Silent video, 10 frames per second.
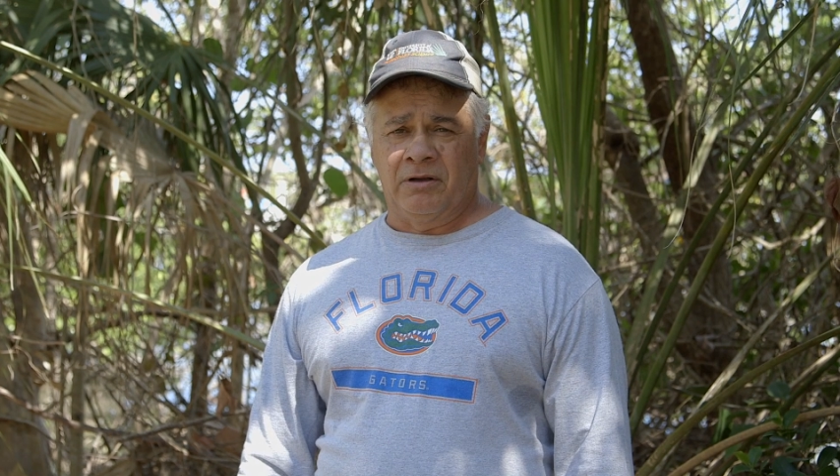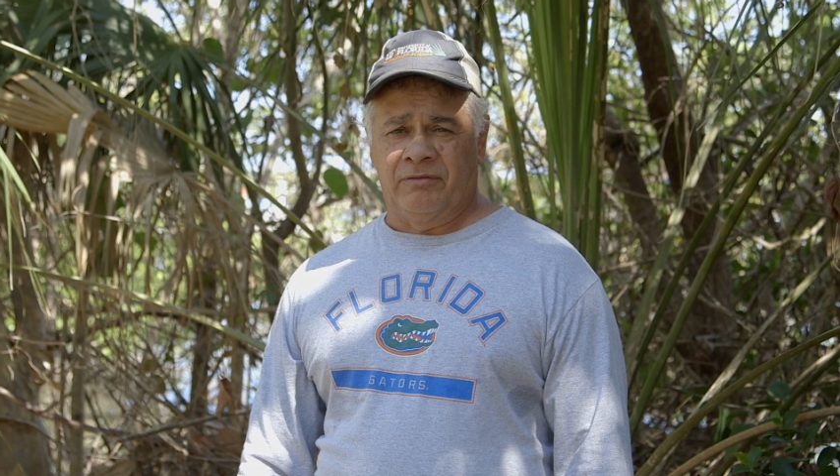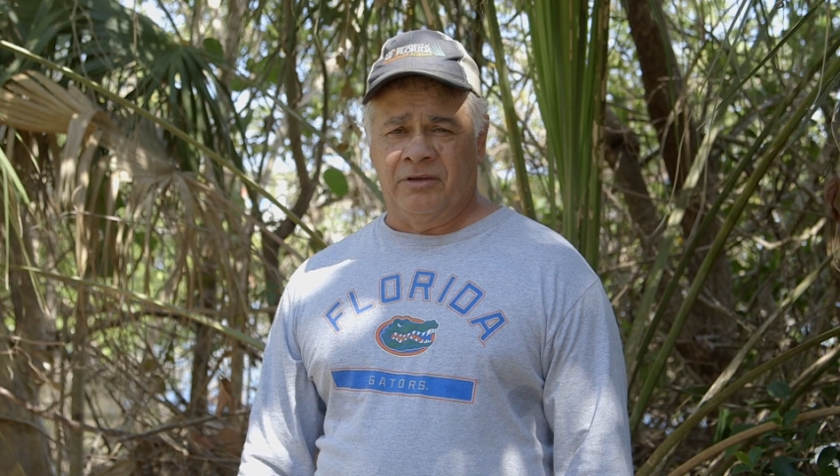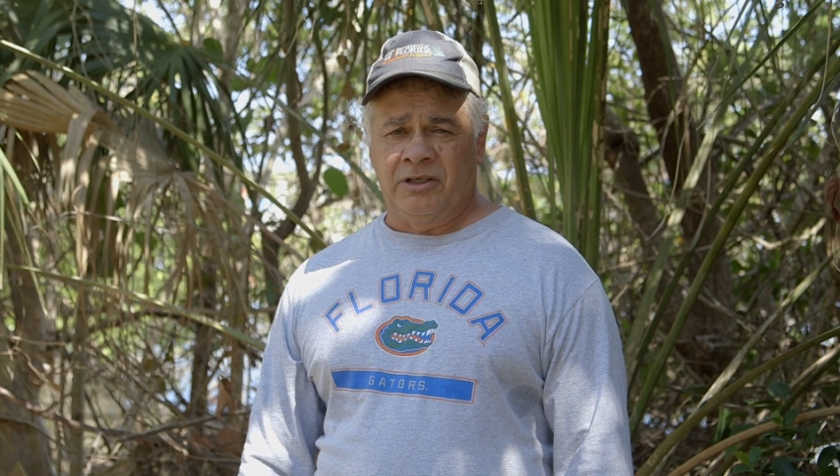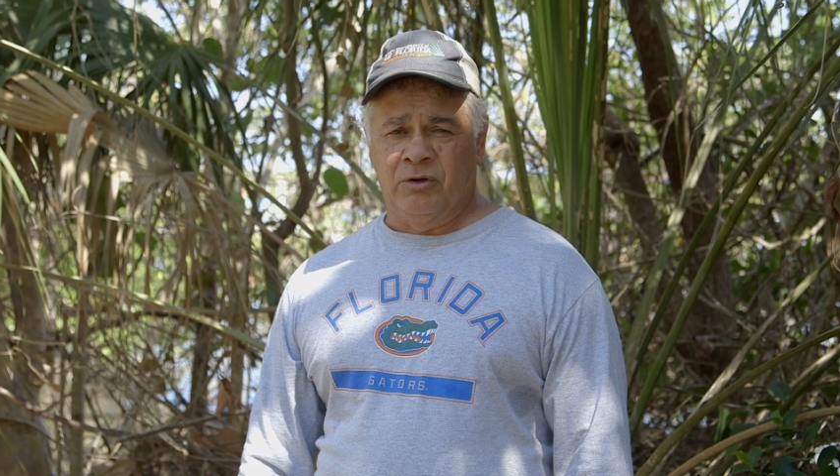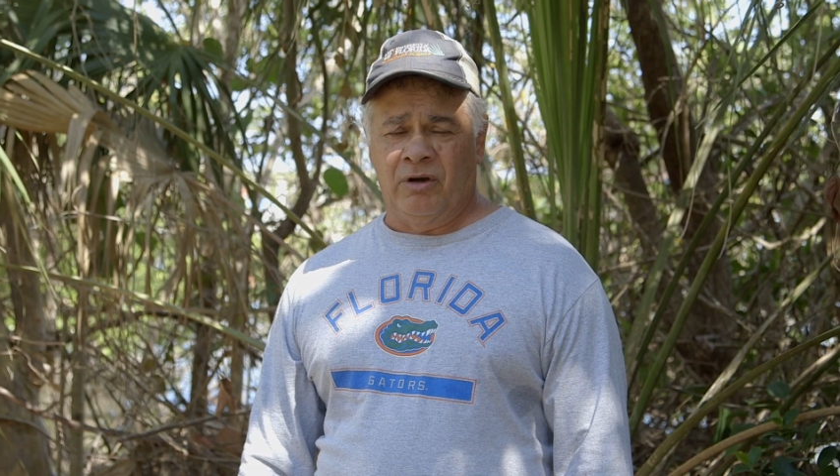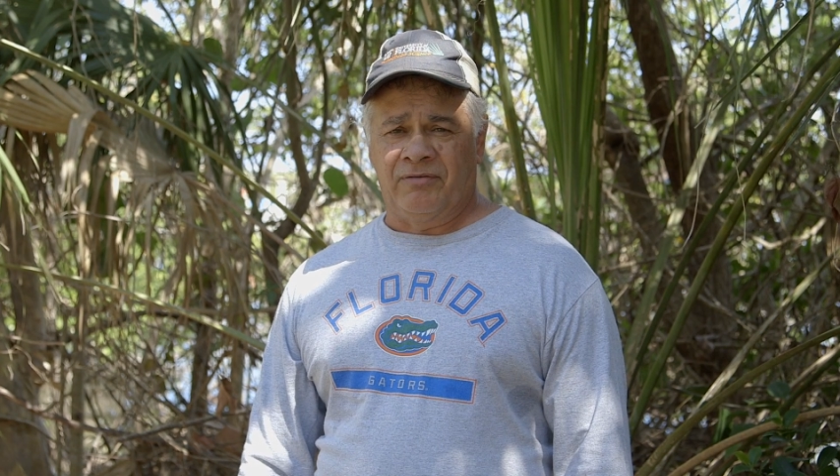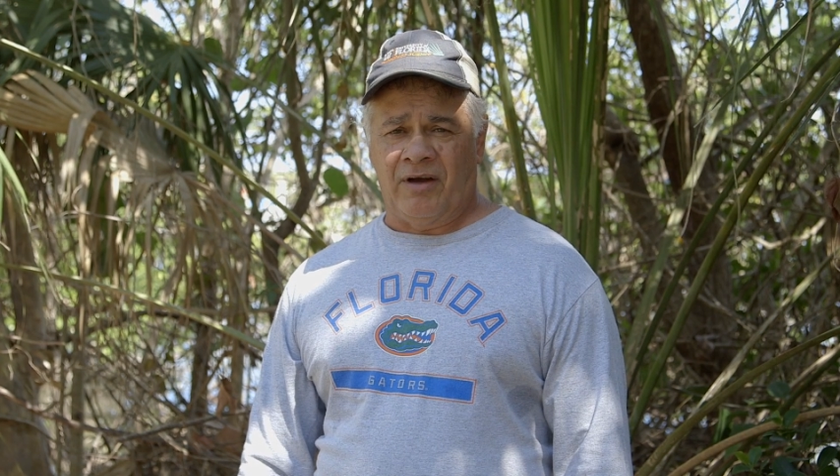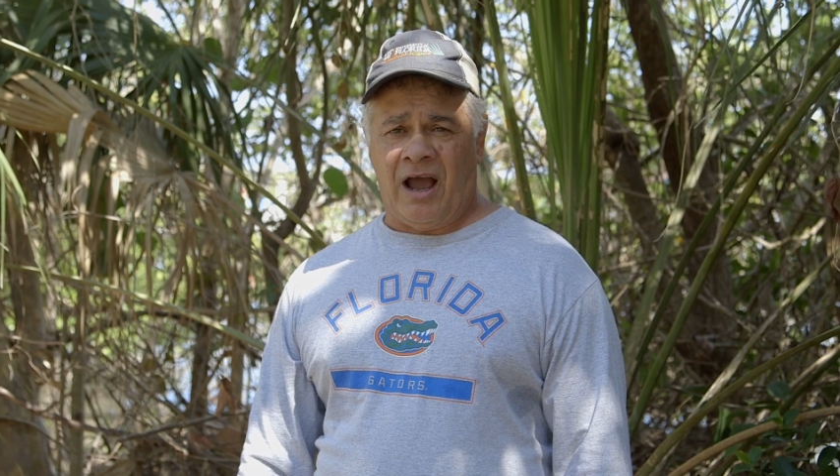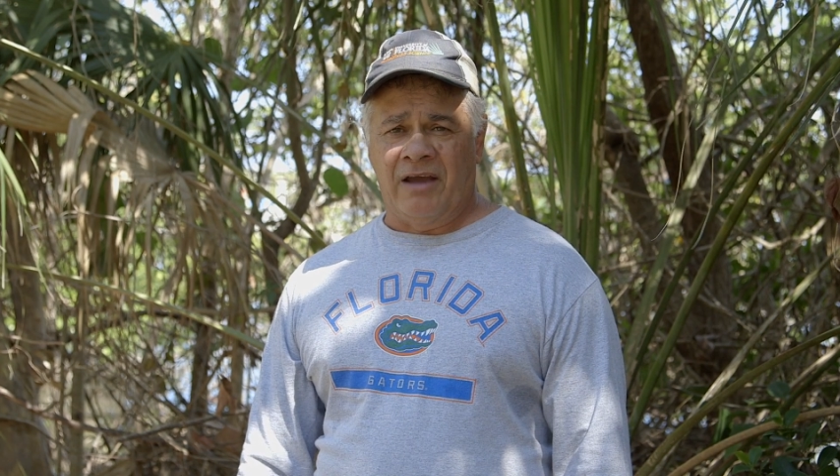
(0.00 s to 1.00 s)
of the
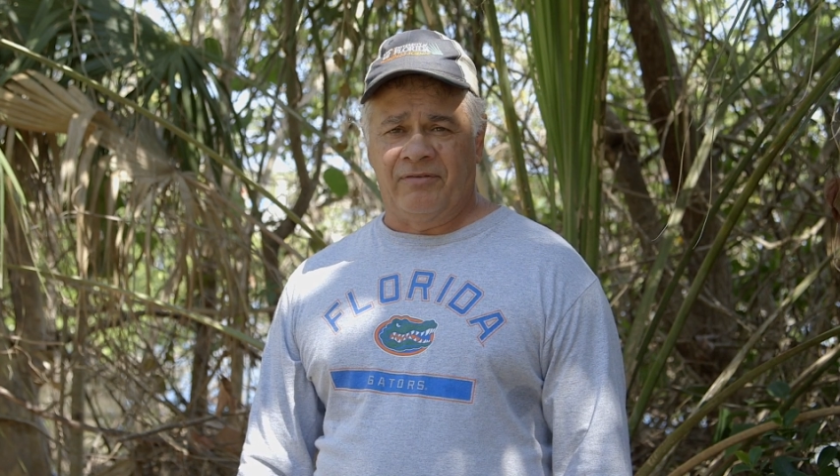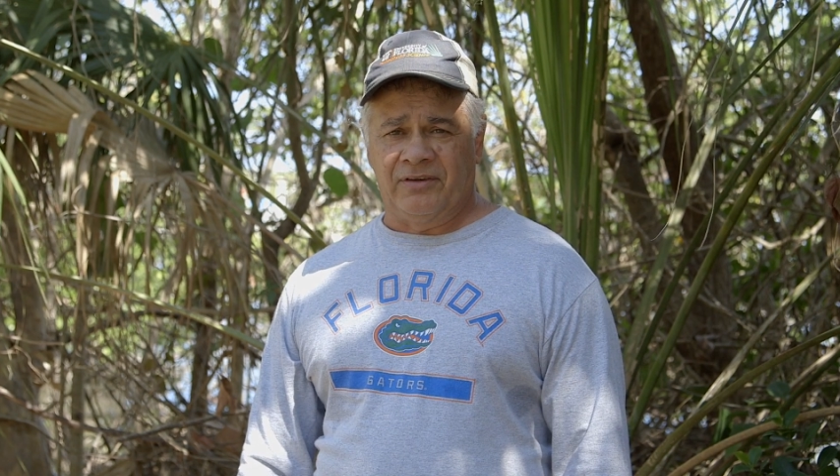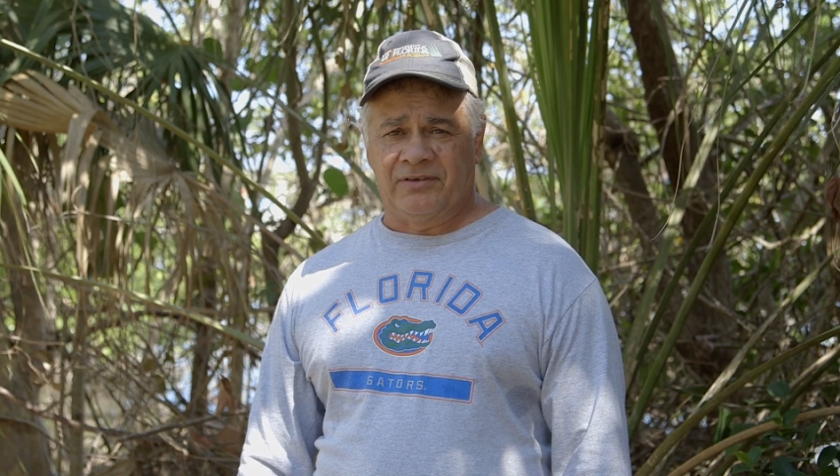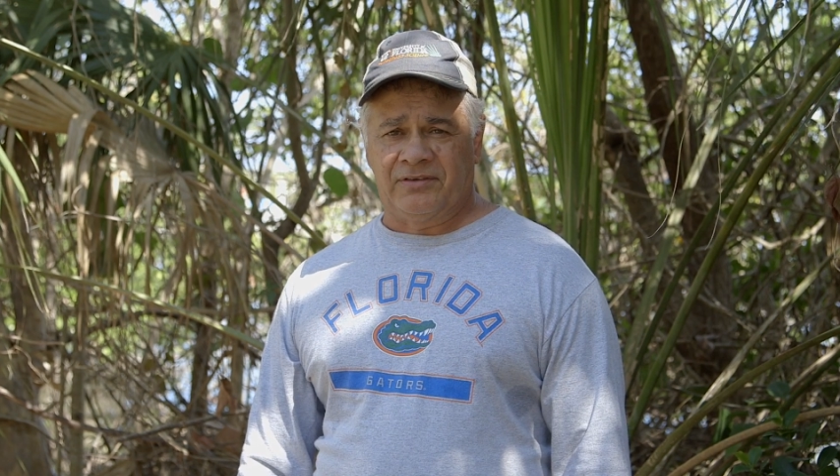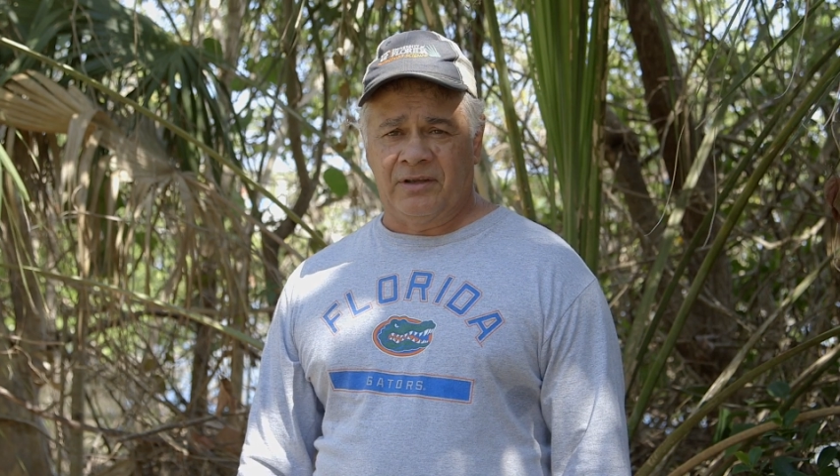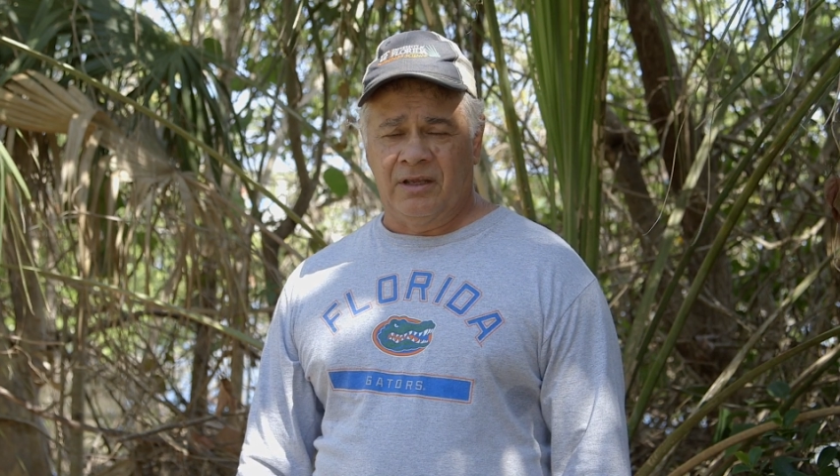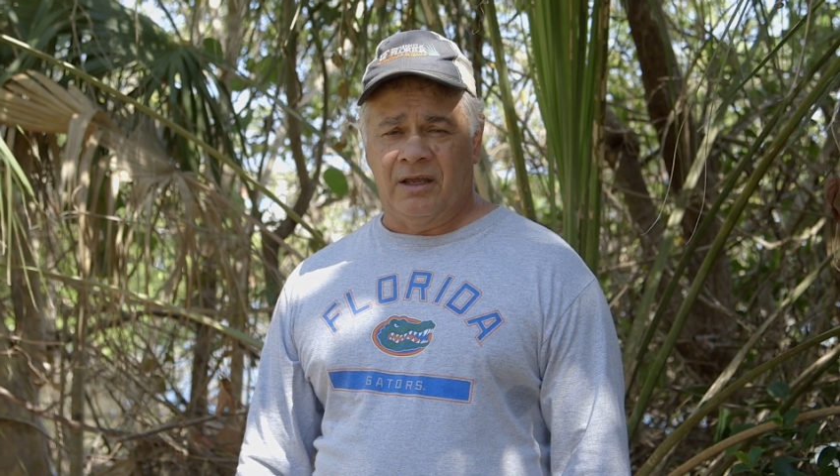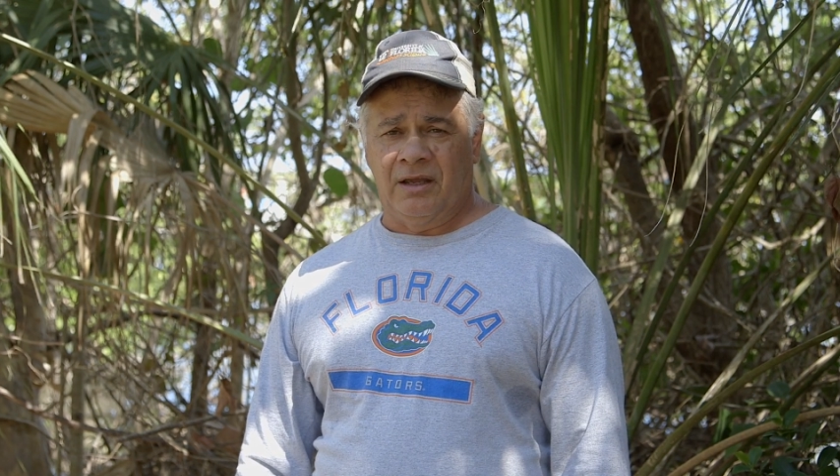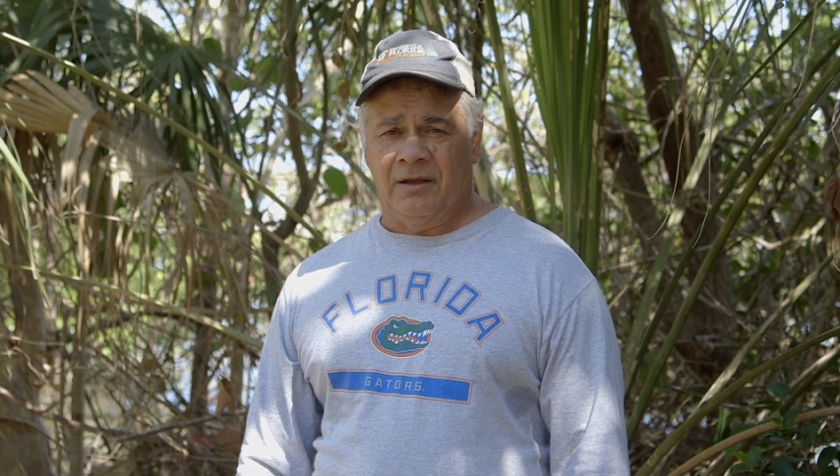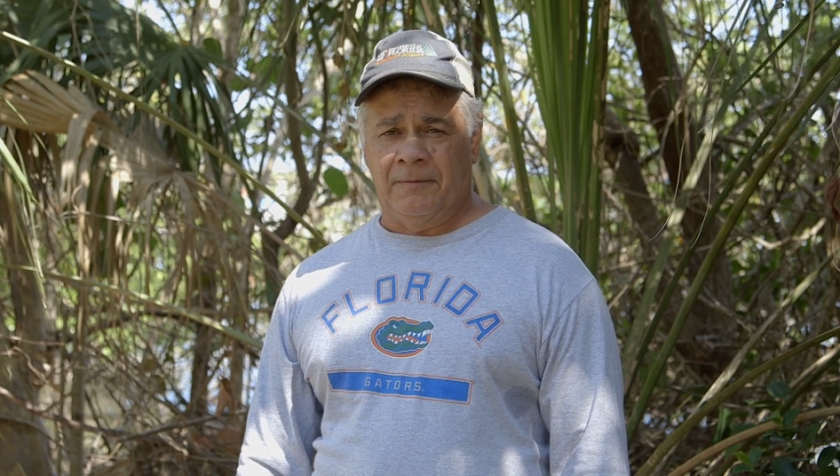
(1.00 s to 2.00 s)
UF IFAS
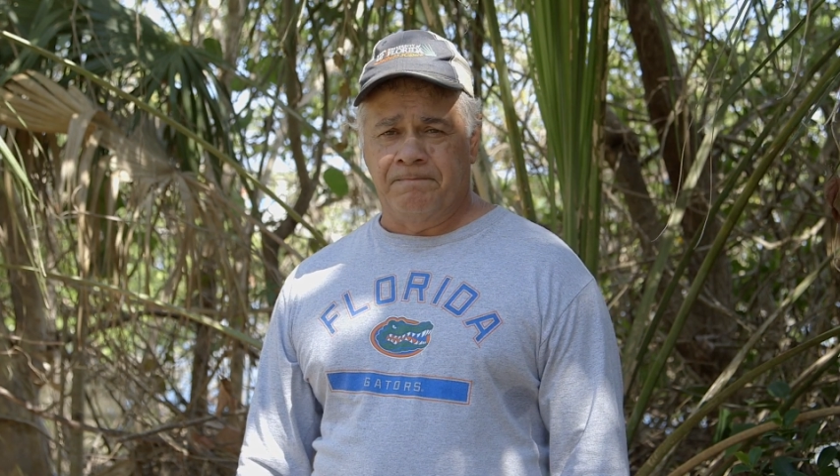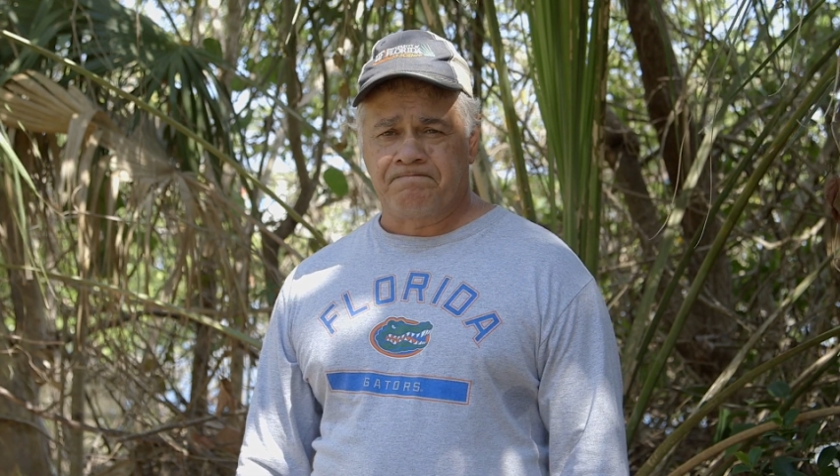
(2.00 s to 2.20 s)
uh,